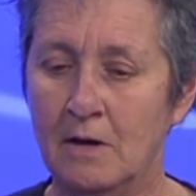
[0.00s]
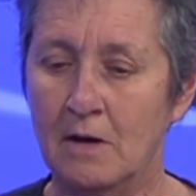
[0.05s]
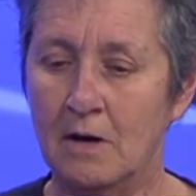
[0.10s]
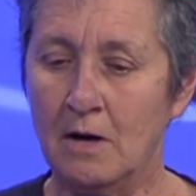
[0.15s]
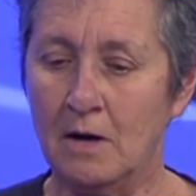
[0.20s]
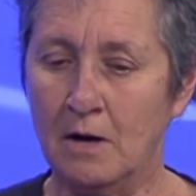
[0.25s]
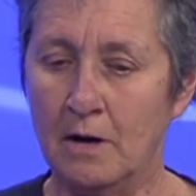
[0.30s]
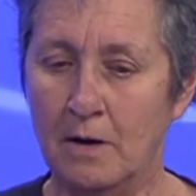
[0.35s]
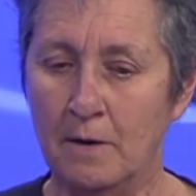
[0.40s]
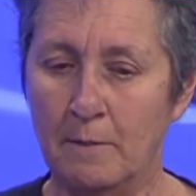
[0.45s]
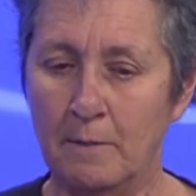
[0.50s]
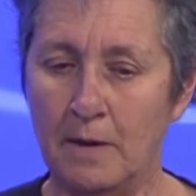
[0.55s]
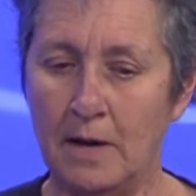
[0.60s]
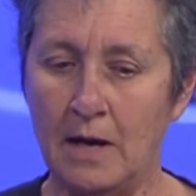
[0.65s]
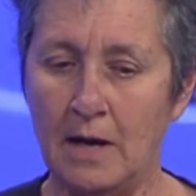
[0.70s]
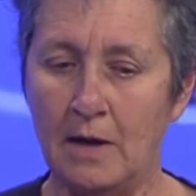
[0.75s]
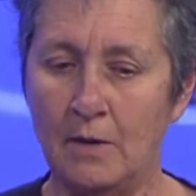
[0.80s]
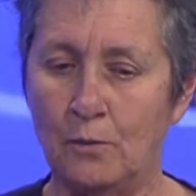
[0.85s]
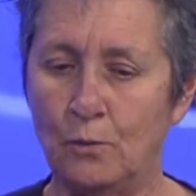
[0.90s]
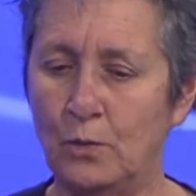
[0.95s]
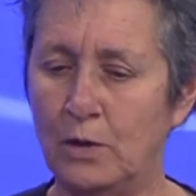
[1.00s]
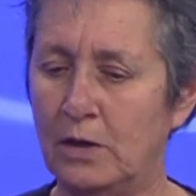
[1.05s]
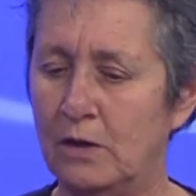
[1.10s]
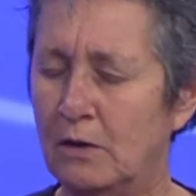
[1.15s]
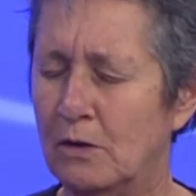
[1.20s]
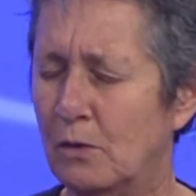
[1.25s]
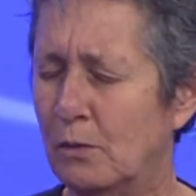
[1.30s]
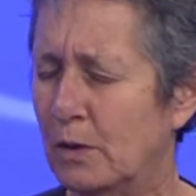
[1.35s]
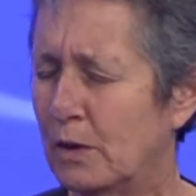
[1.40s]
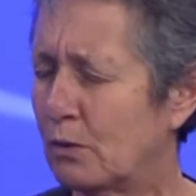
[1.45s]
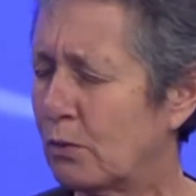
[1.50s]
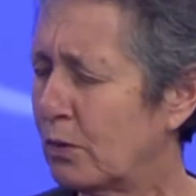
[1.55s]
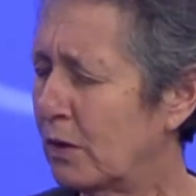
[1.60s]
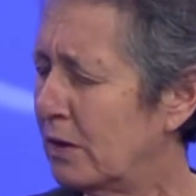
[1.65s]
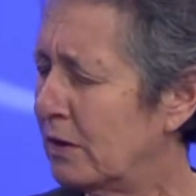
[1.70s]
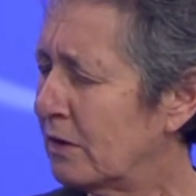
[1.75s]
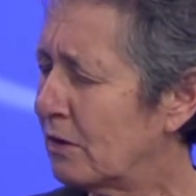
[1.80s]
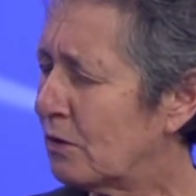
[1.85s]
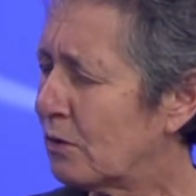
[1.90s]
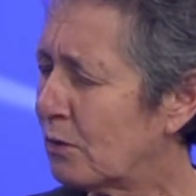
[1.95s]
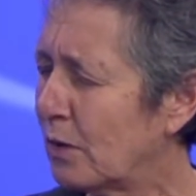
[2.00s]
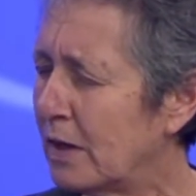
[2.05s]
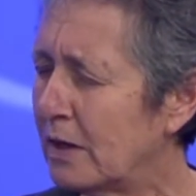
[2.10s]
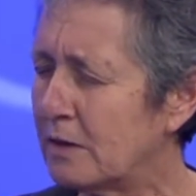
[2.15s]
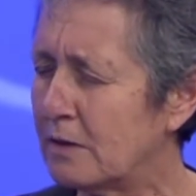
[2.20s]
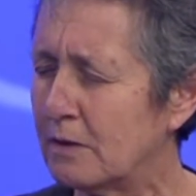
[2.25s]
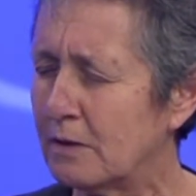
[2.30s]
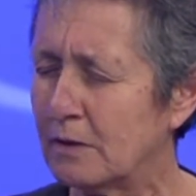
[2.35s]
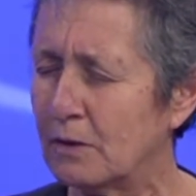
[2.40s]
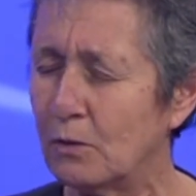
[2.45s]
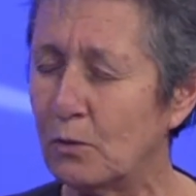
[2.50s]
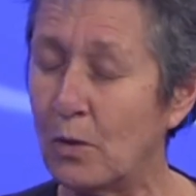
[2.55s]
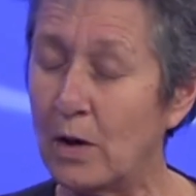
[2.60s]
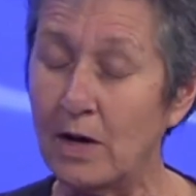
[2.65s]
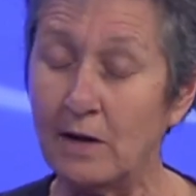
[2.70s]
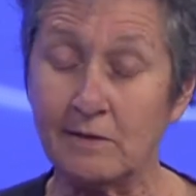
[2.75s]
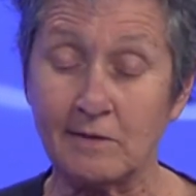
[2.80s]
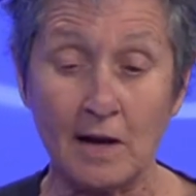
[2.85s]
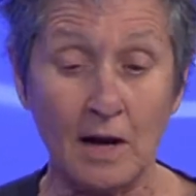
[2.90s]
And we create a great deal of waste.